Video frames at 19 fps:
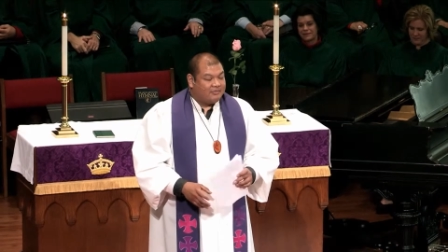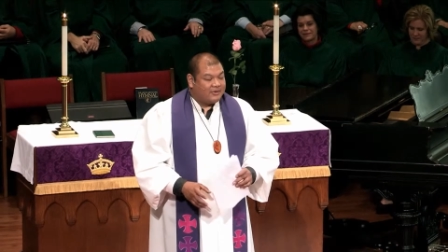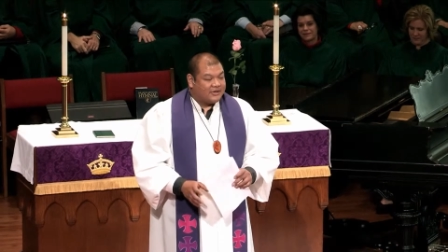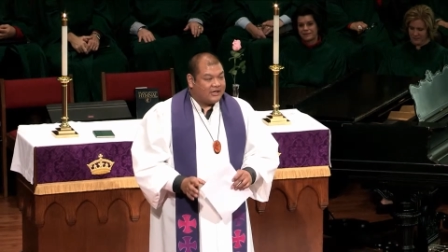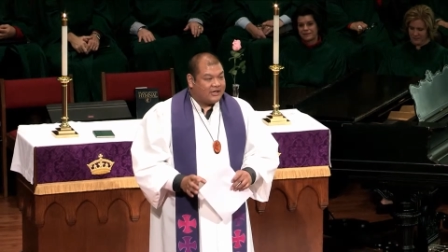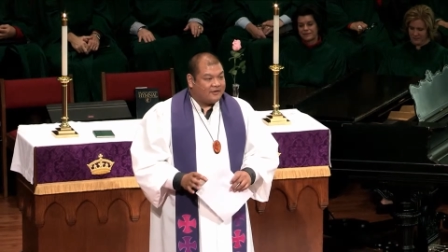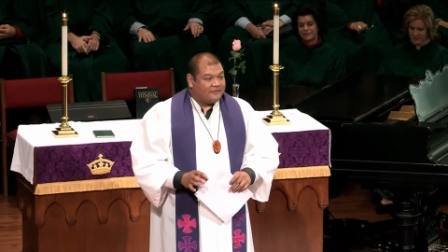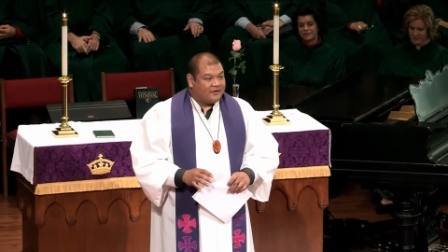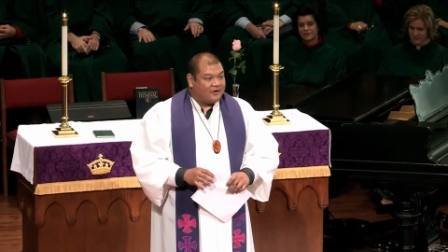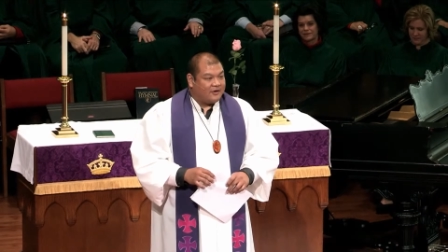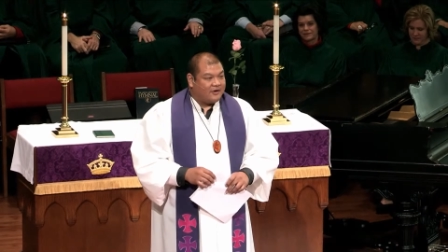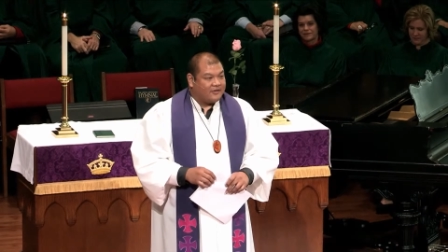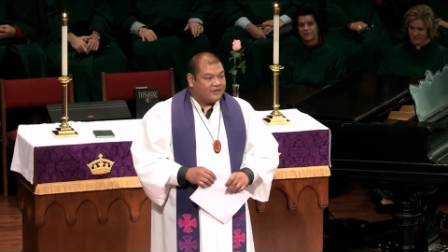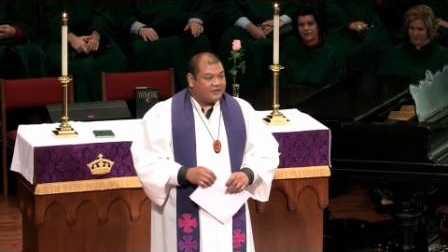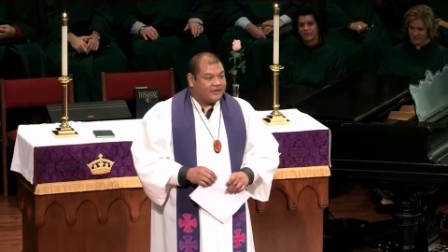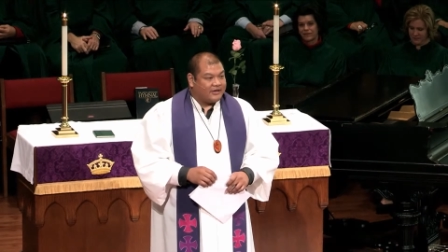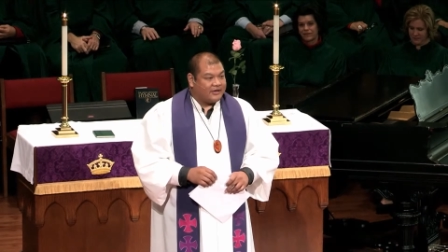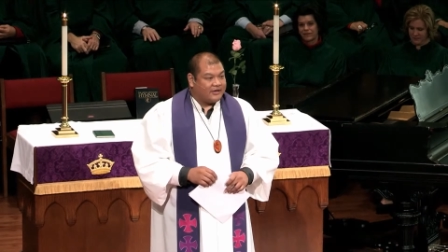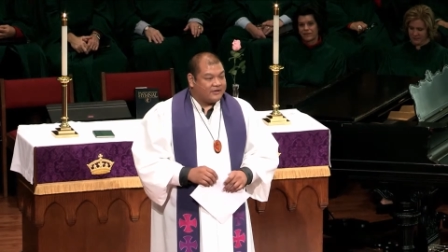But then, of all
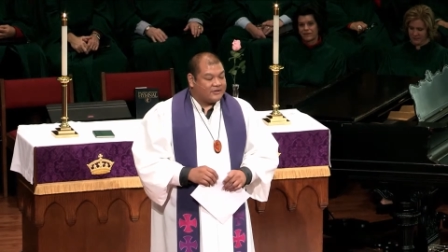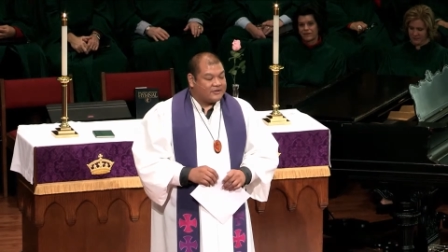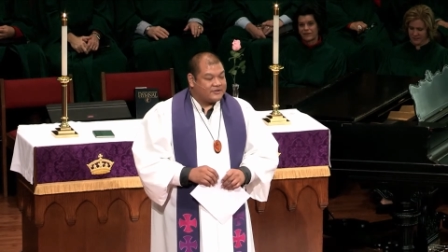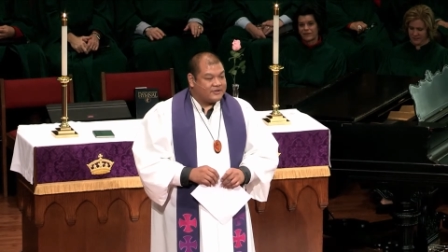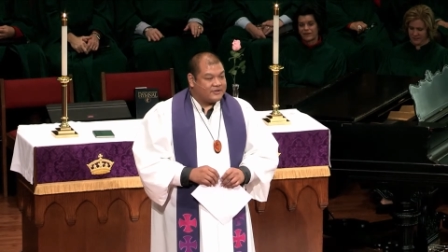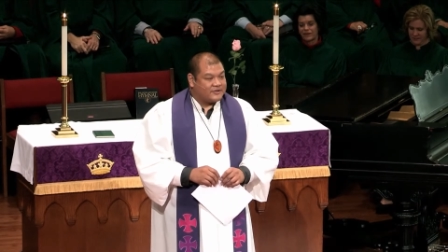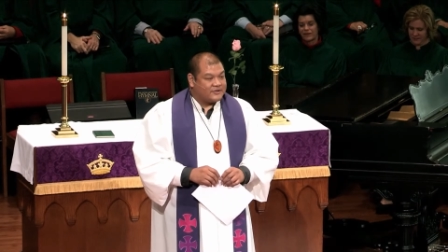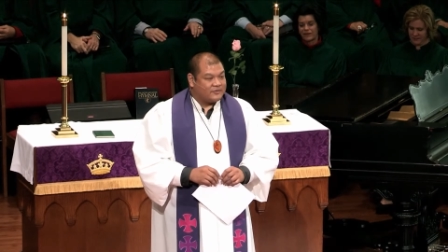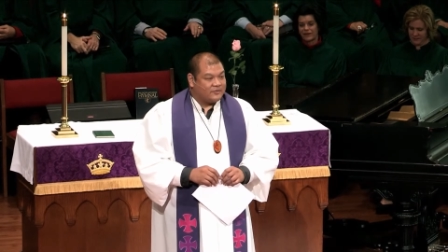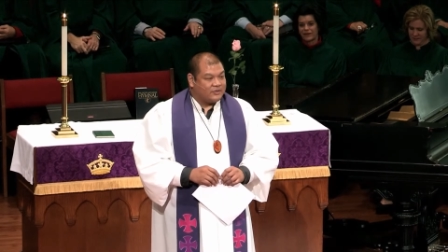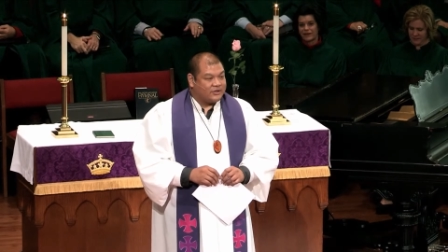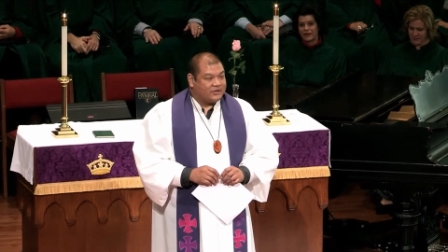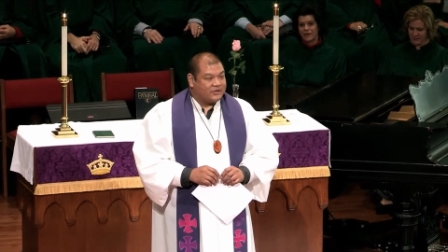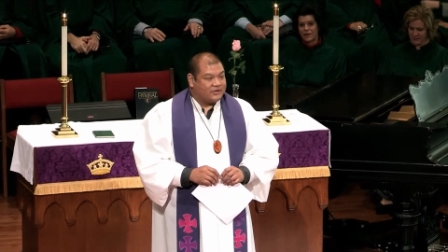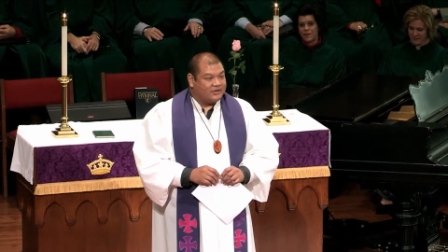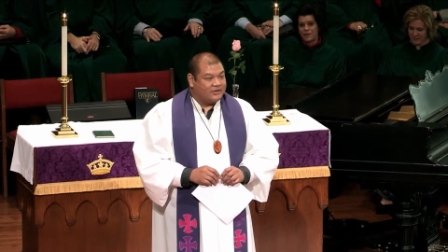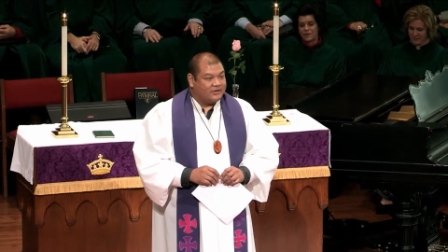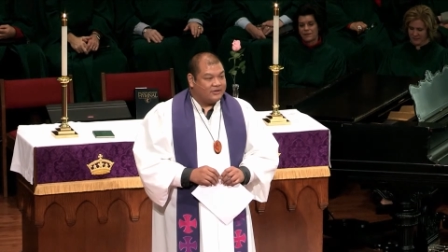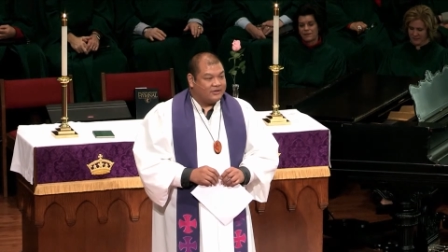the letters, this
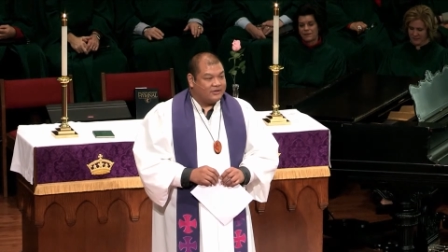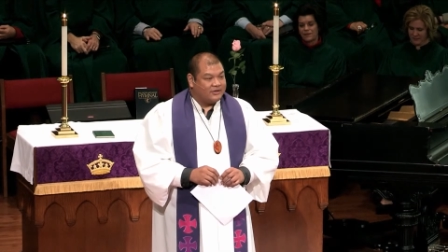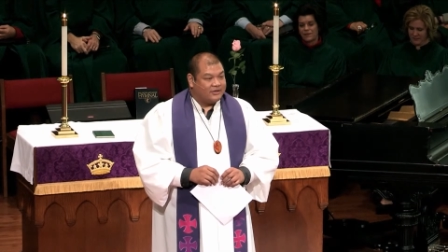one